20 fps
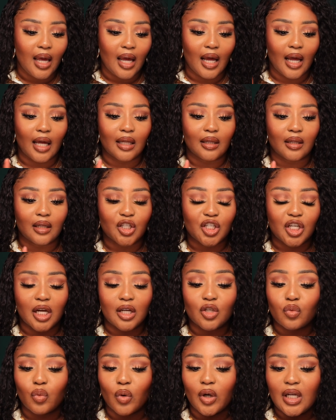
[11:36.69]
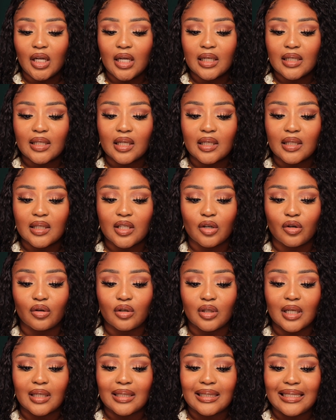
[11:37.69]
and shade 20 is
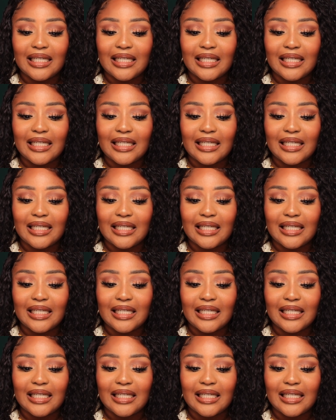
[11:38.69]
considered